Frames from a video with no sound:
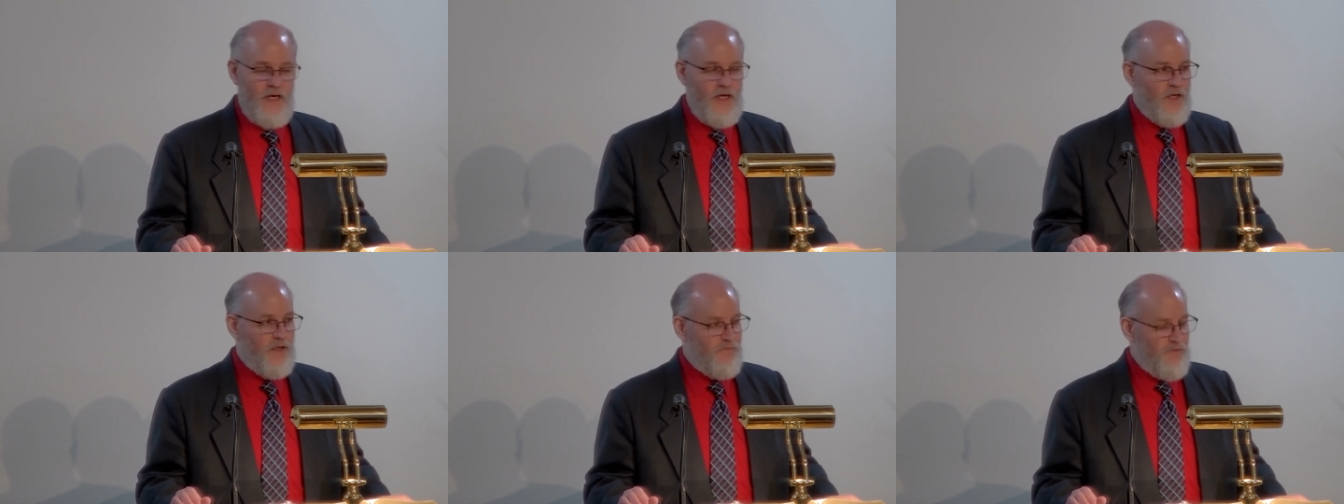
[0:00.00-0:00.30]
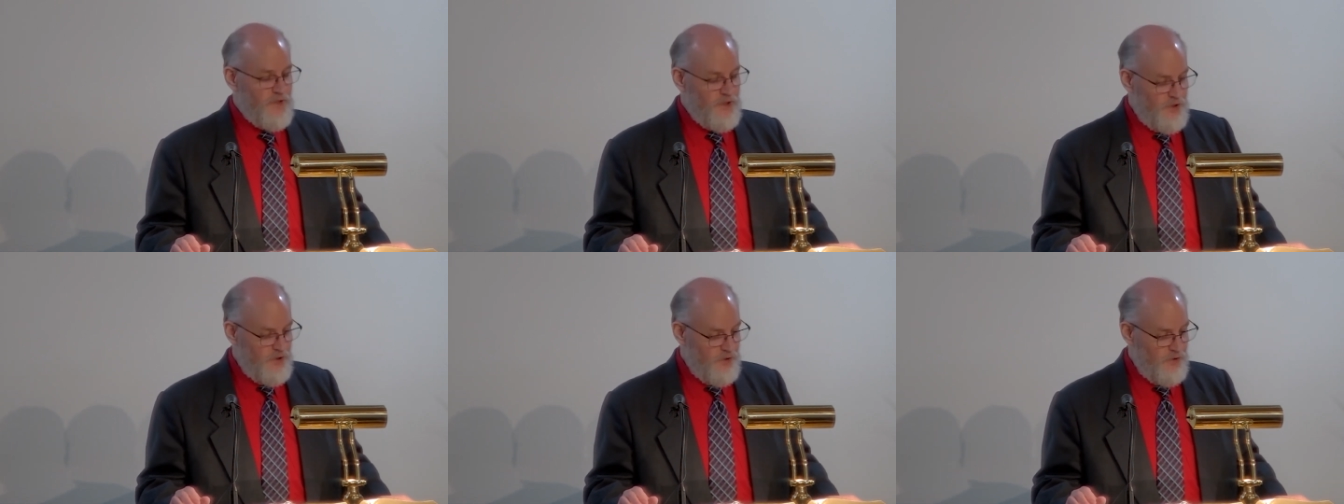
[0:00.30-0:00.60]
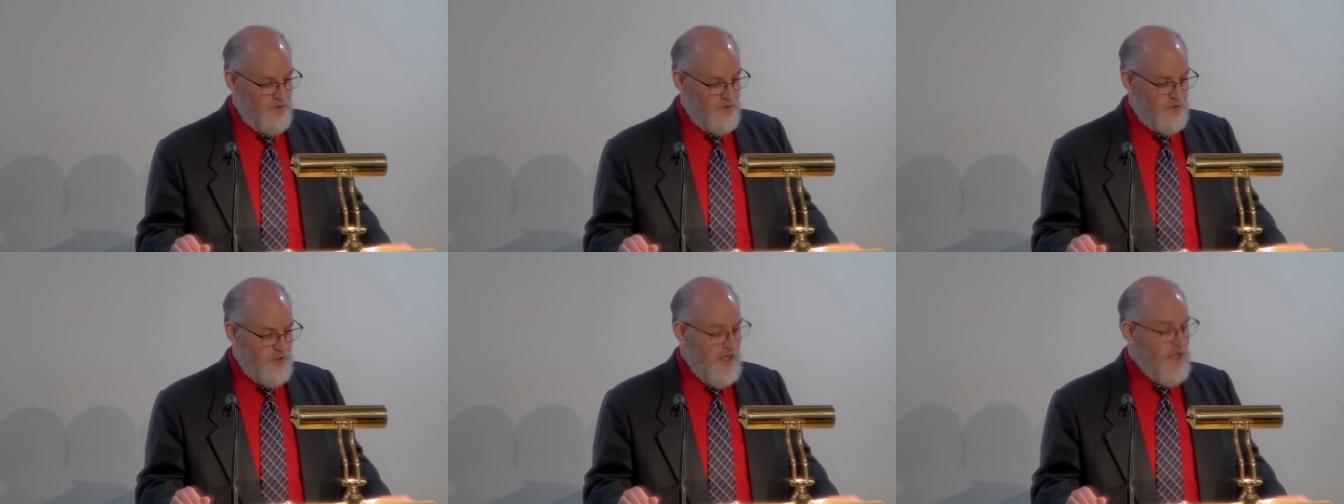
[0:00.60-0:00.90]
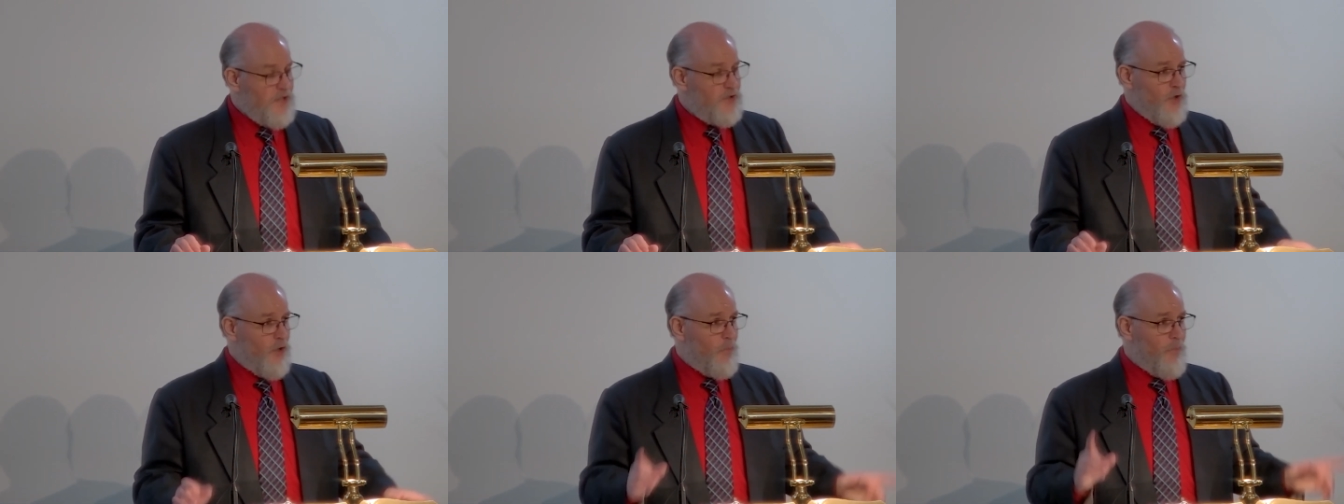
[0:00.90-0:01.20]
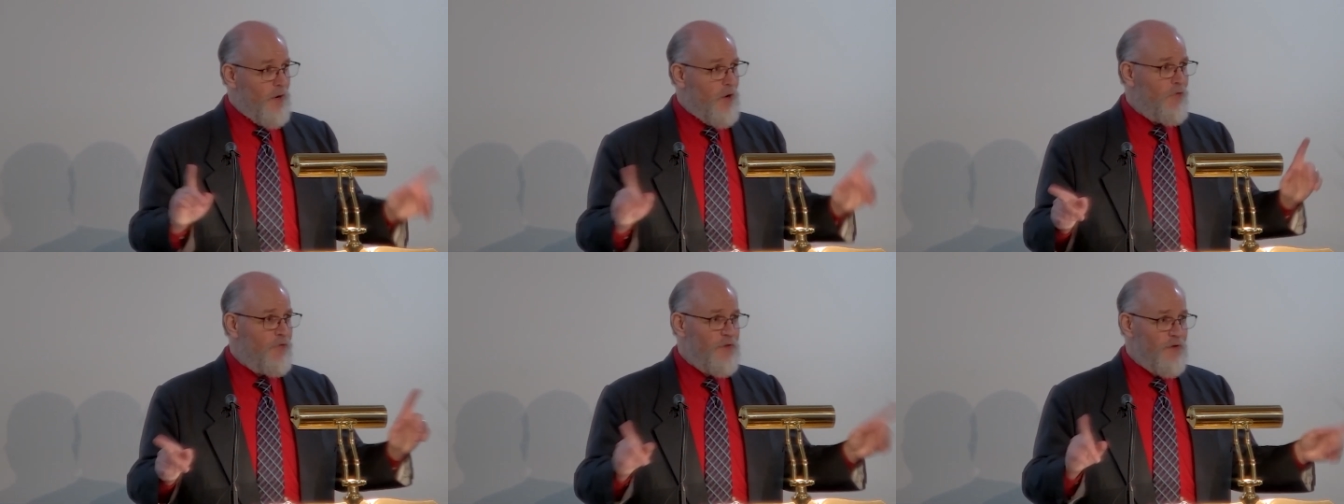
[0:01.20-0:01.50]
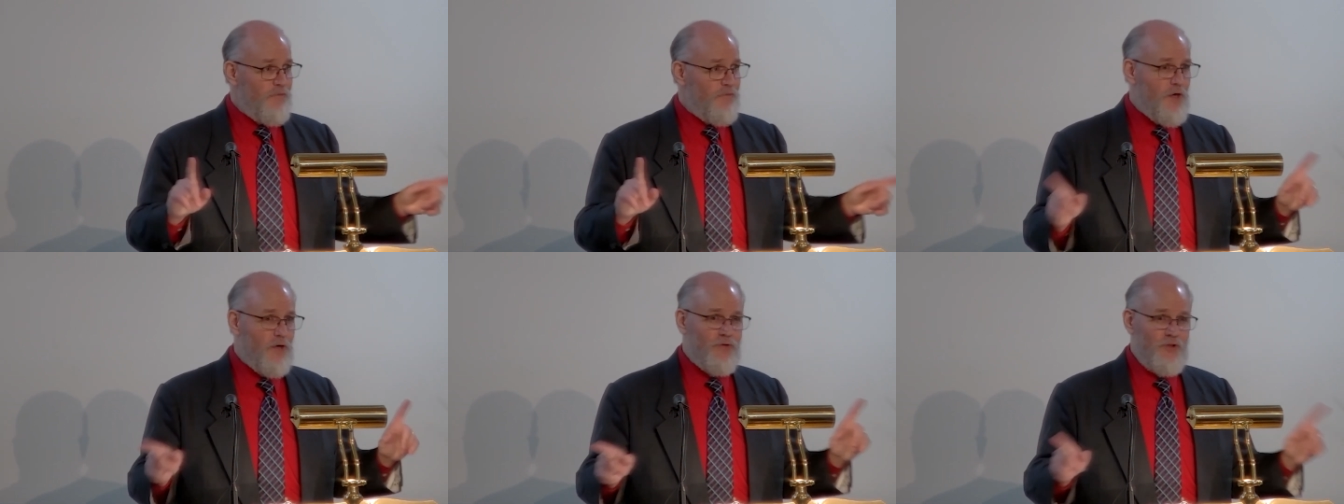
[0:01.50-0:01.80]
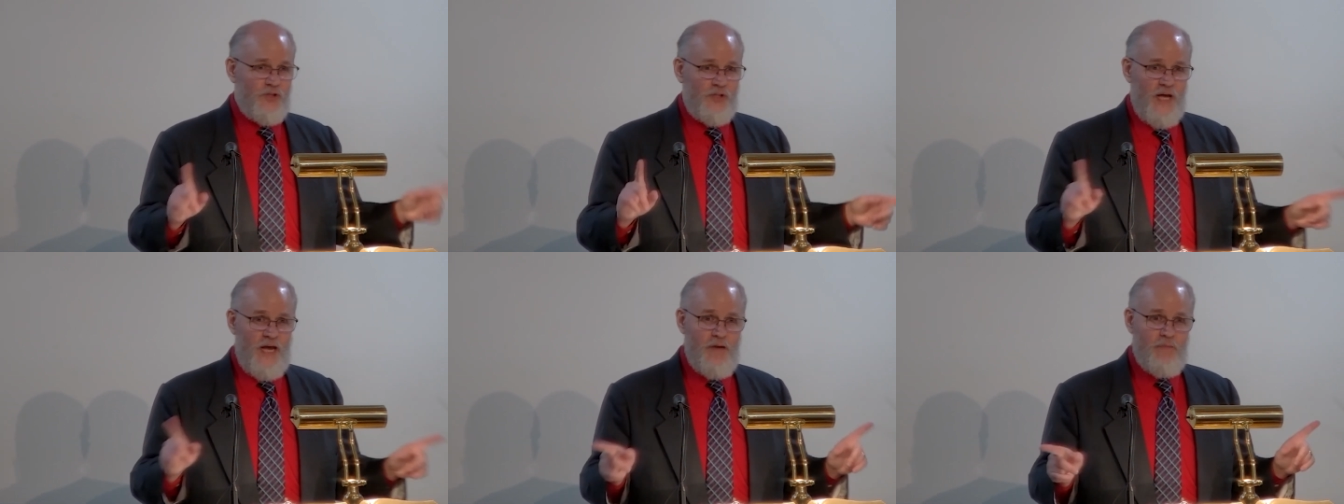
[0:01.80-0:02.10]
King of the Jews. So both of
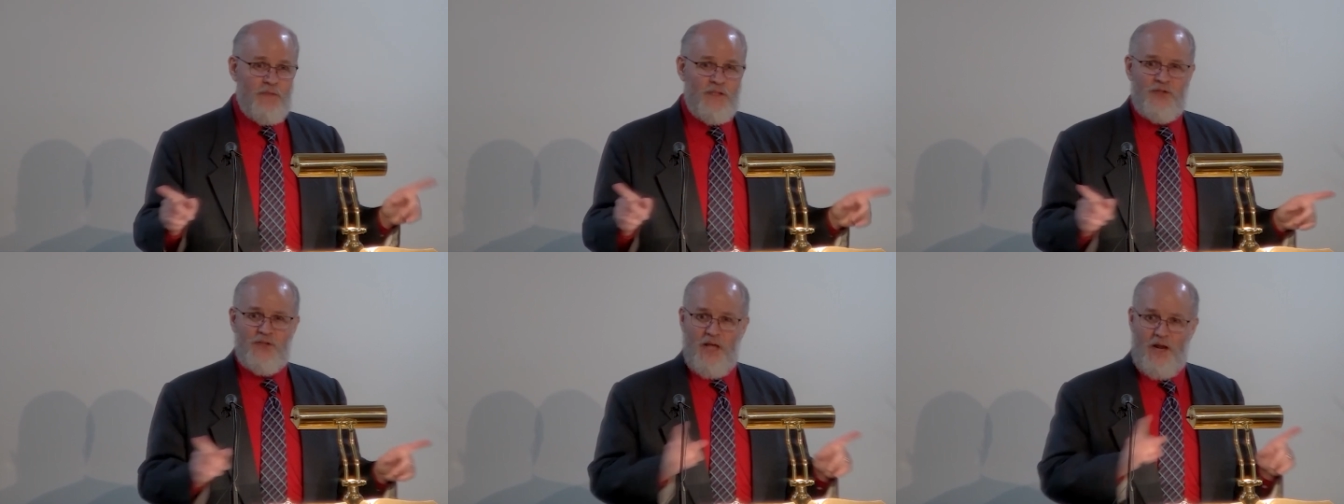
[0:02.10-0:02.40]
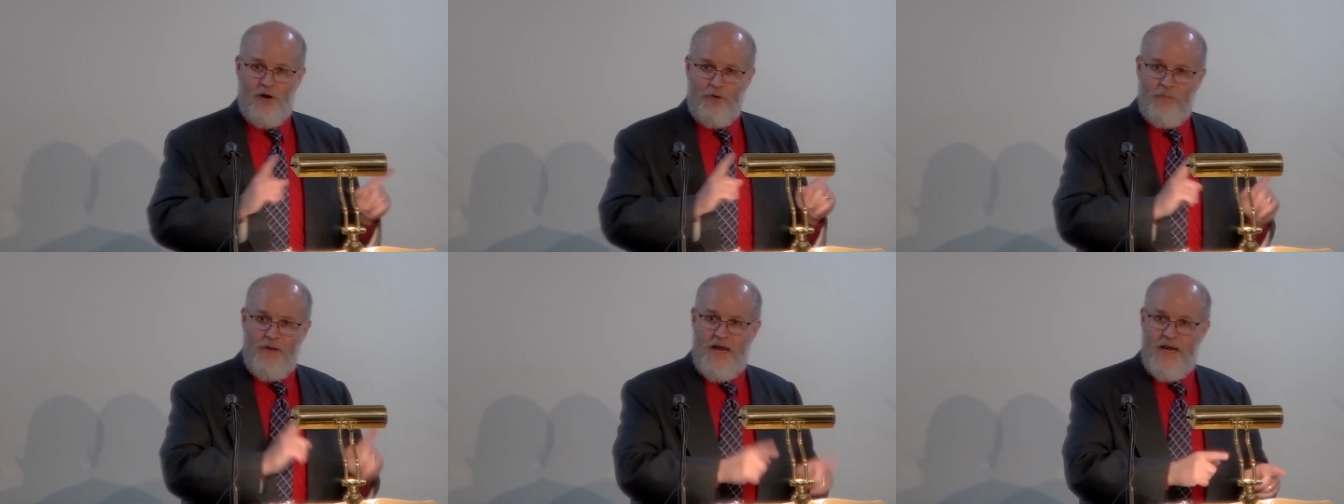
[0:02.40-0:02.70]
those statements that are